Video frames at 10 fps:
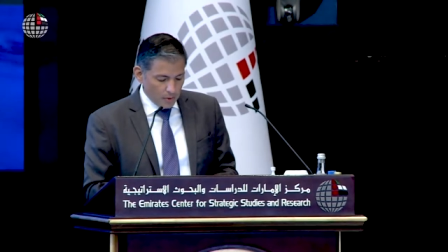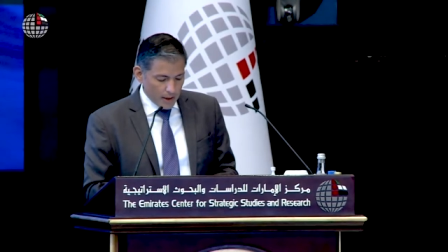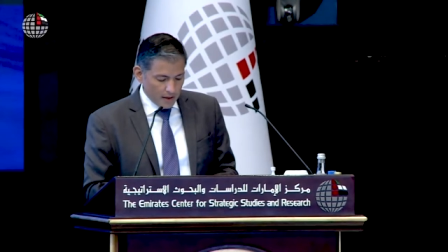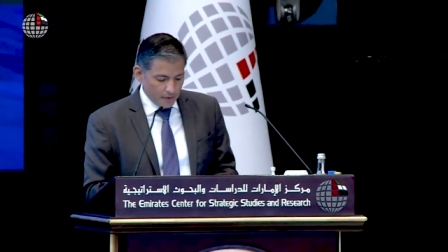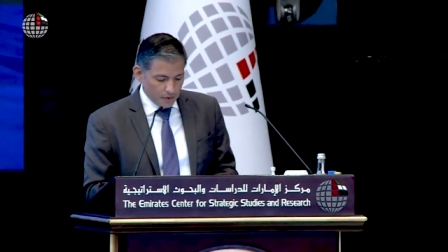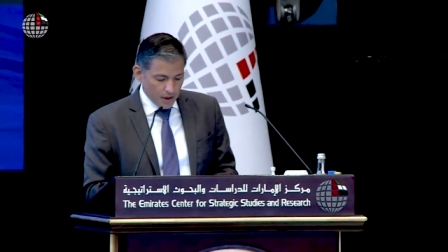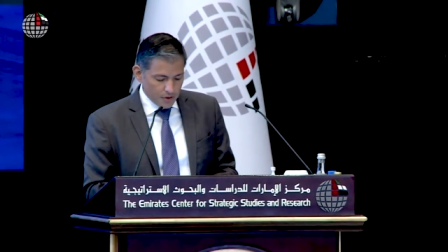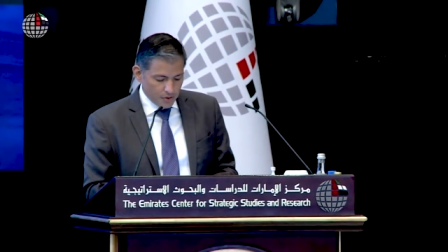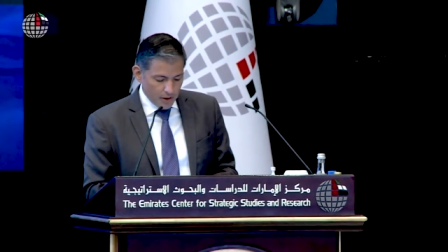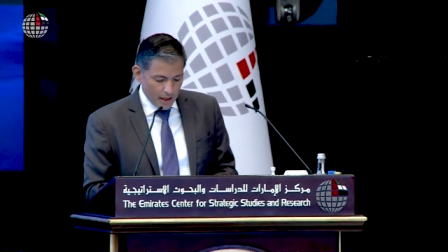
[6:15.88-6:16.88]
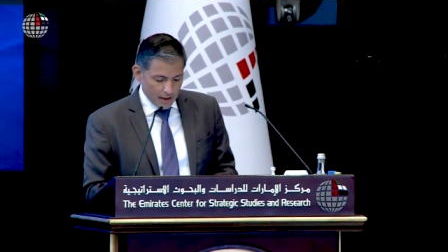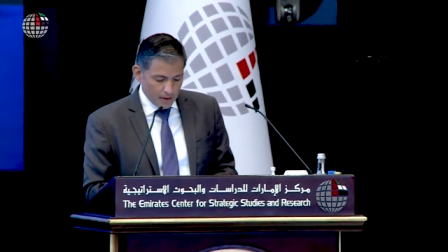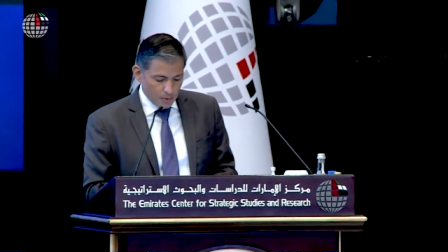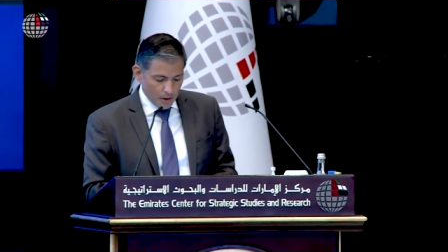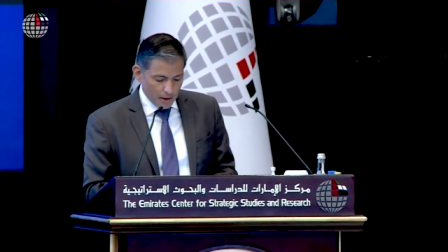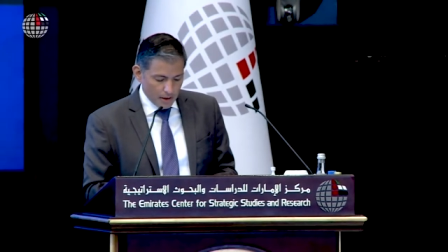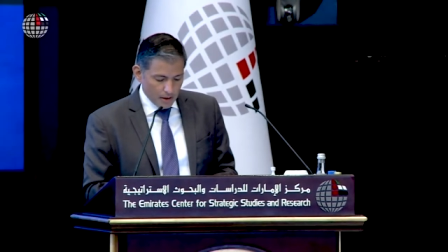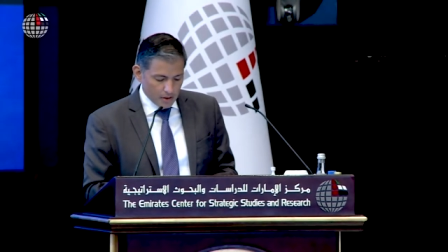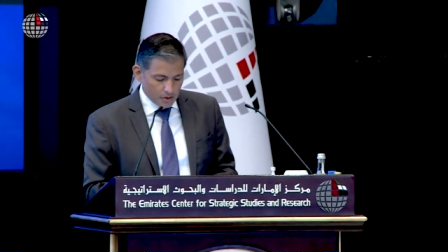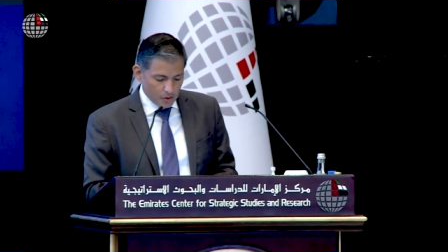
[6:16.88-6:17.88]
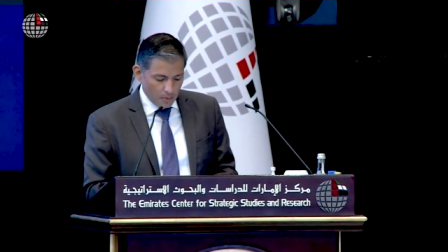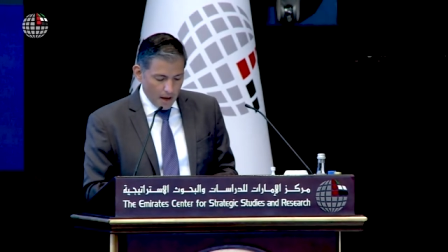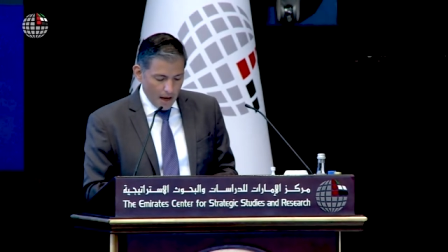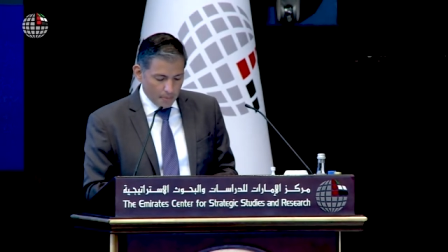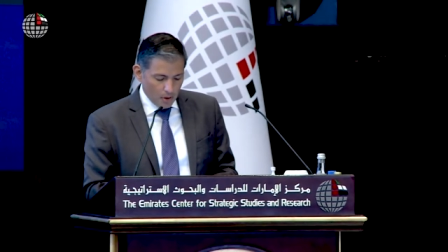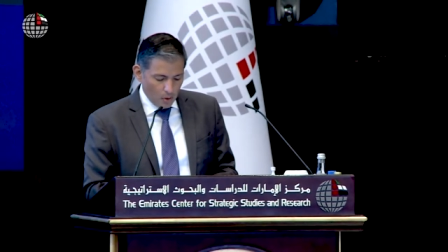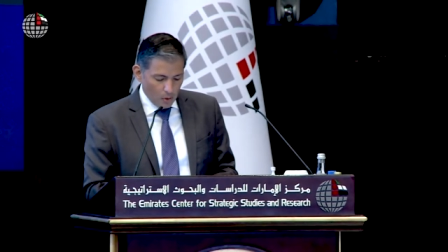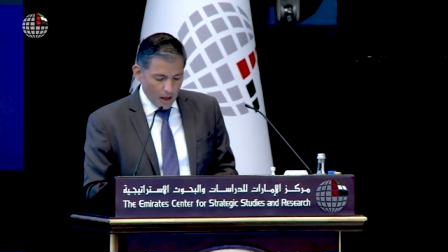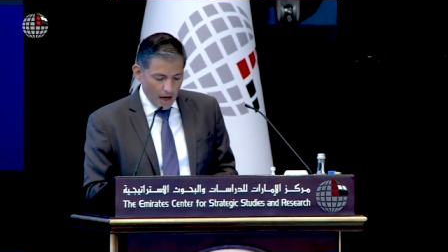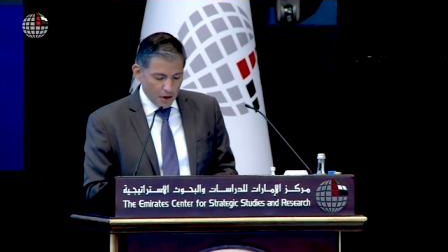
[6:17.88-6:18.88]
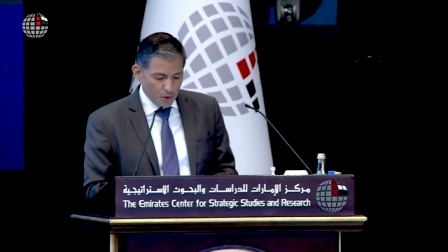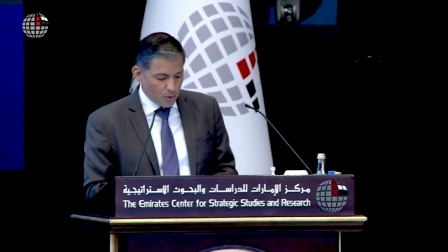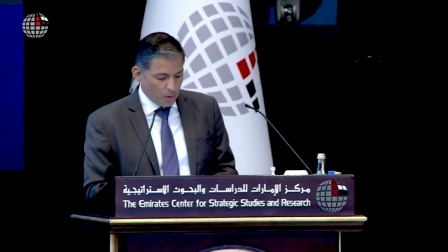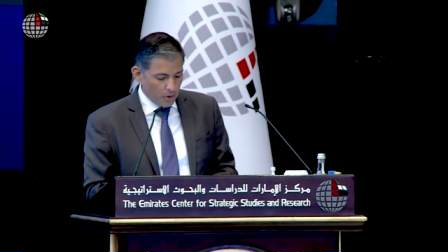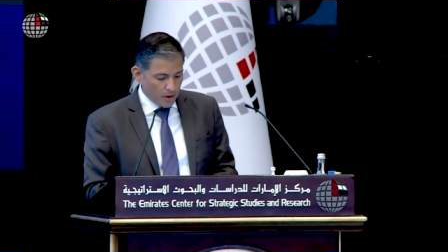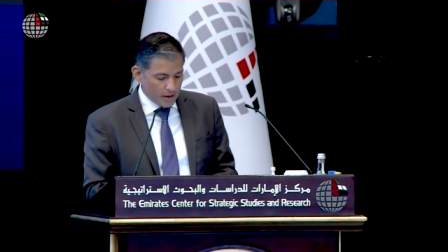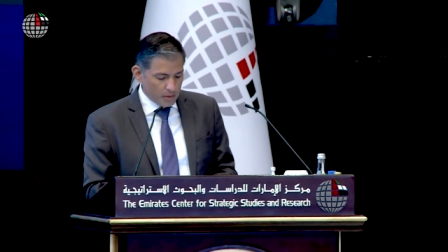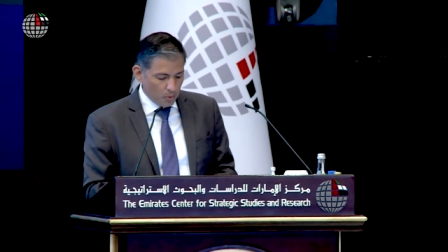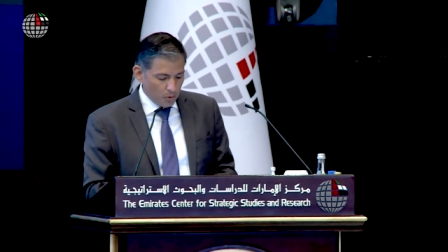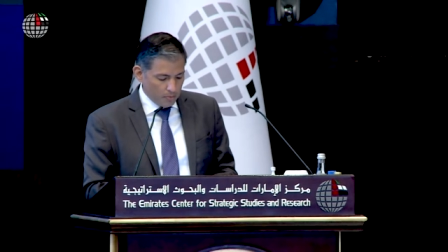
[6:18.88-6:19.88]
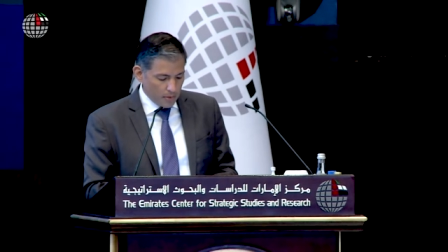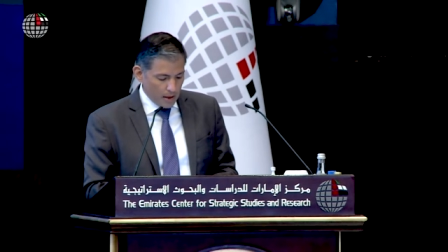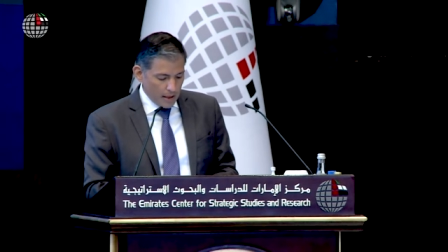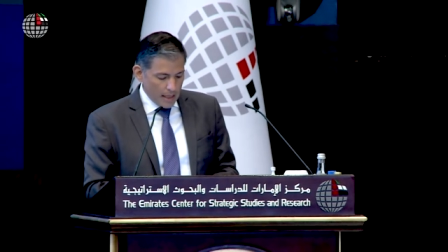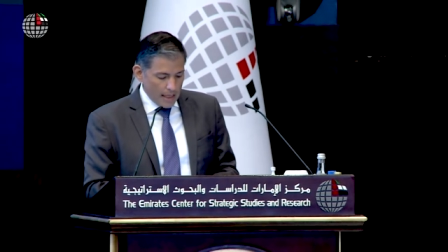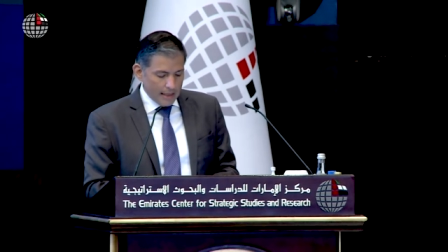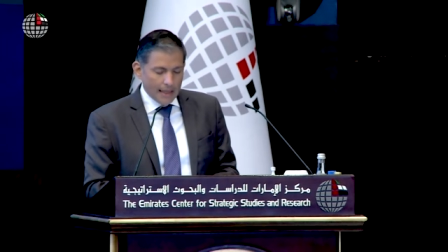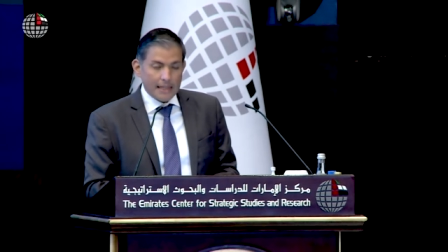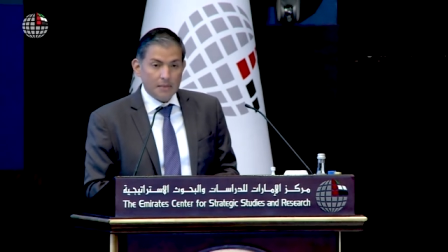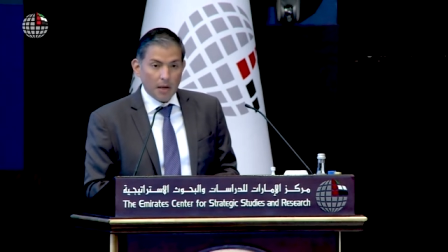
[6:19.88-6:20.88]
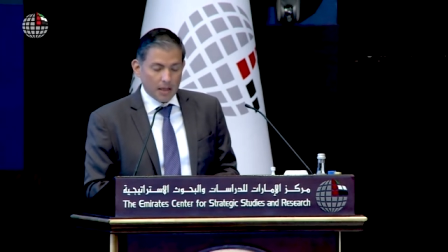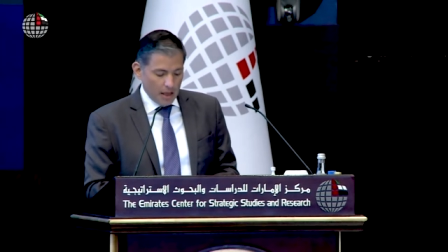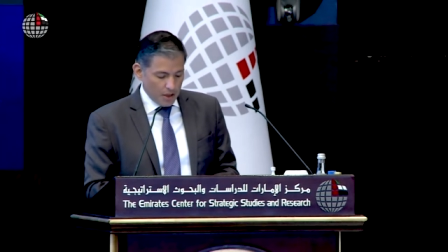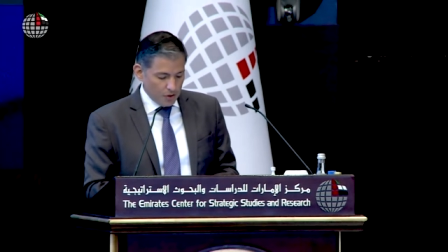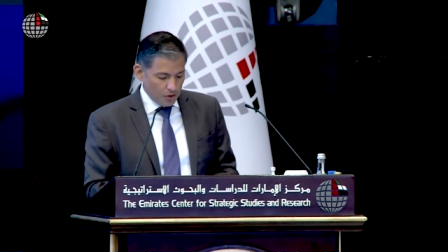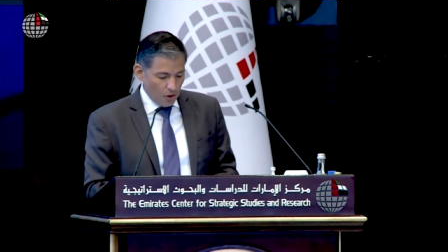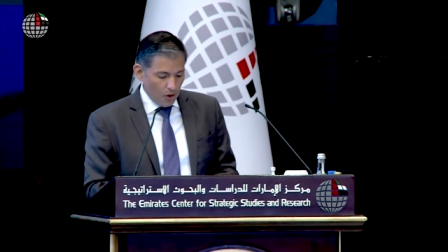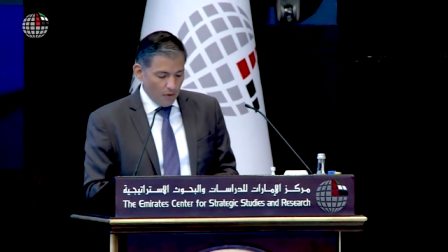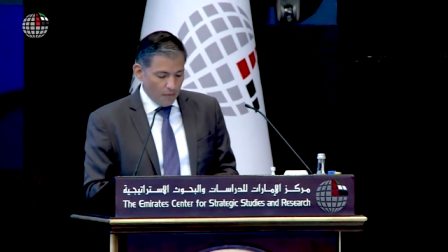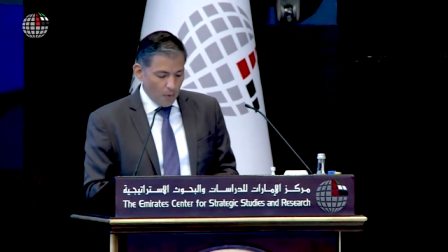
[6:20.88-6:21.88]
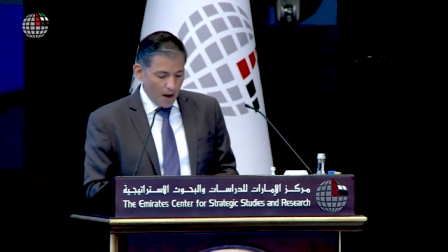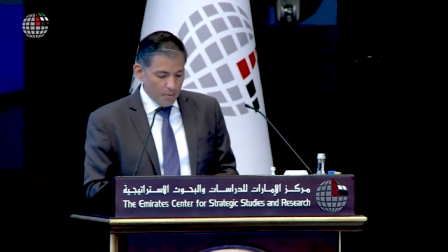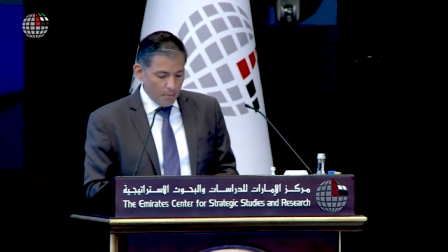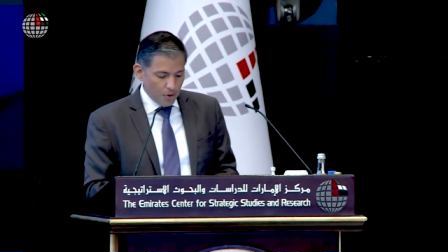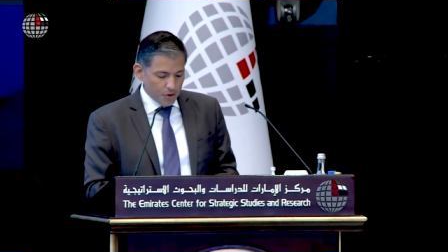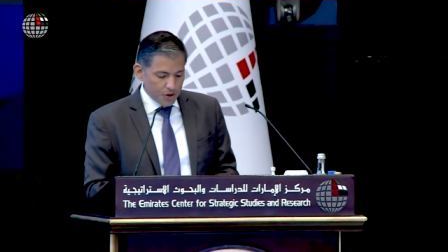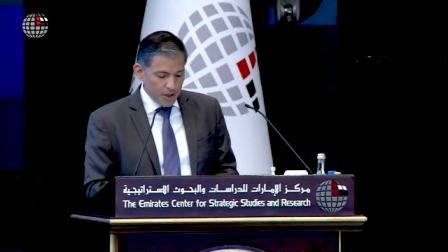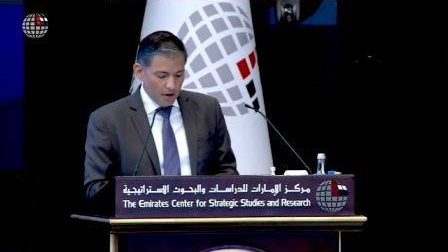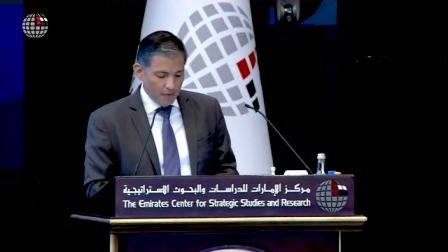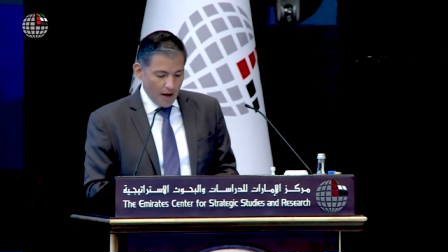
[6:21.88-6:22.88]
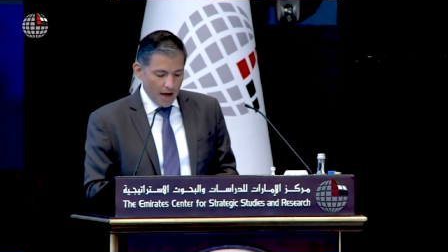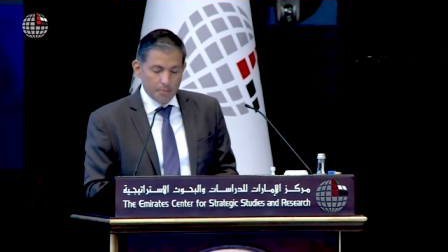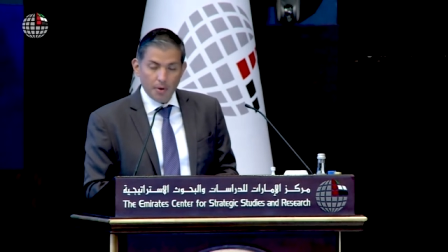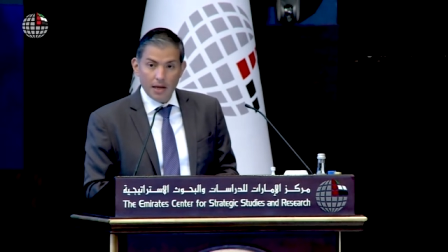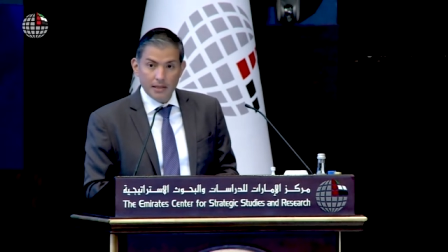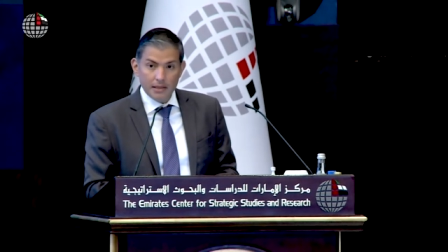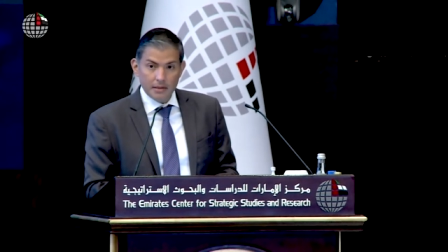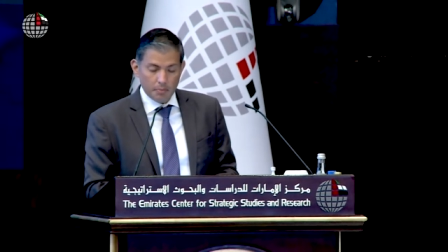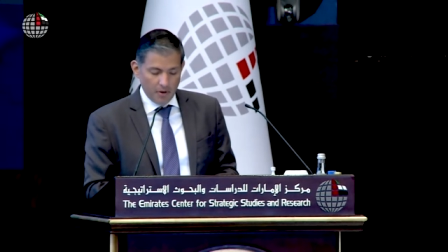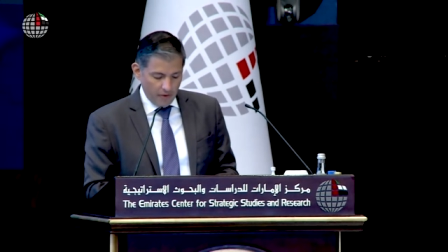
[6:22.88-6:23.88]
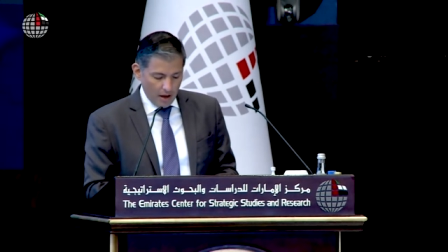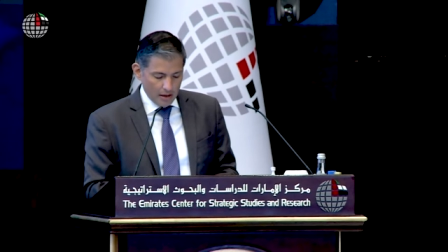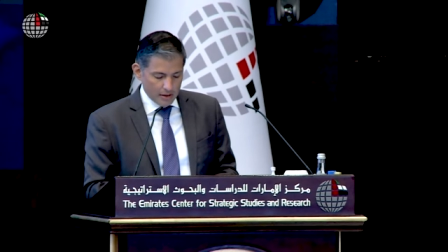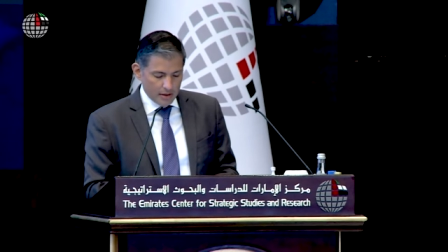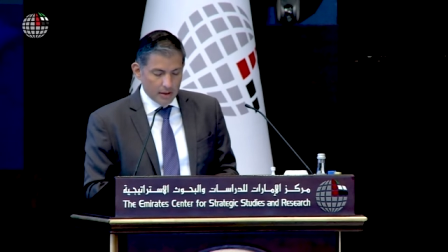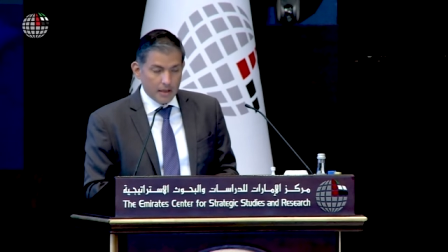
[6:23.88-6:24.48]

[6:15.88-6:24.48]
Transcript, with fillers: Vargas Foundation regarding what some have called a new commodities boom, the expectation of one more year of high prices prevails,